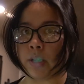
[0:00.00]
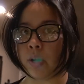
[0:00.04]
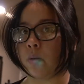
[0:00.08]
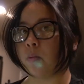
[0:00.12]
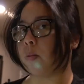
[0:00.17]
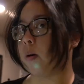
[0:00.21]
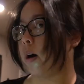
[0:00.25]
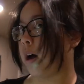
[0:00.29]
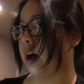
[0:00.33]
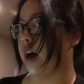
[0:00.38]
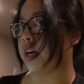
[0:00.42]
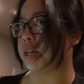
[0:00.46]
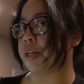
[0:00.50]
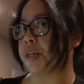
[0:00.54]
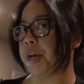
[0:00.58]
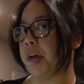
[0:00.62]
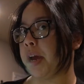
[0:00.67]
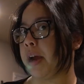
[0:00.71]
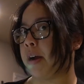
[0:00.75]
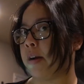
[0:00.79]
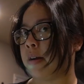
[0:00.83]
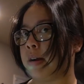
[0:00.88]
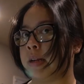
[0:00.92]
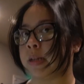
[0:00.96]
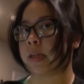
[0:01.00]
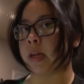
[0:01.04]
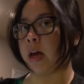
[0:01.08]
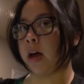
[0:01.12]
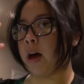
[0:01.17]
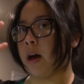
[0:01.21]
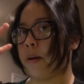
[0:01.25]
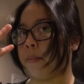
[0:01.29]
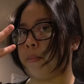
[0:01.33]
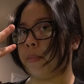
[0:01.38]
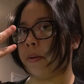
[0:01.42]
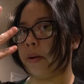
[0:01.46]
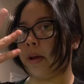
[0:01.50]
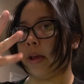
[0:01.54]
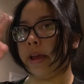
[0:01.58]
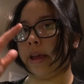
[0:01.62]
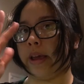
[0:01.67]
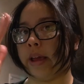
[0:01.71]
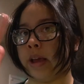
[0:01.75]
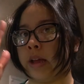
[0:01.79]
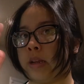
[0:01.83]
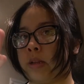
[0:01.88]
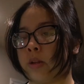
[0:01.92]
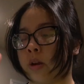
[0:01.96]
are washed, hair is up,
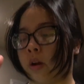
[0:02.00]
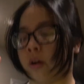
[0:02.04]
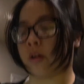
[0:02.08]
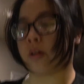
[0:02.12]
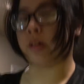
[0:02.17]
hands are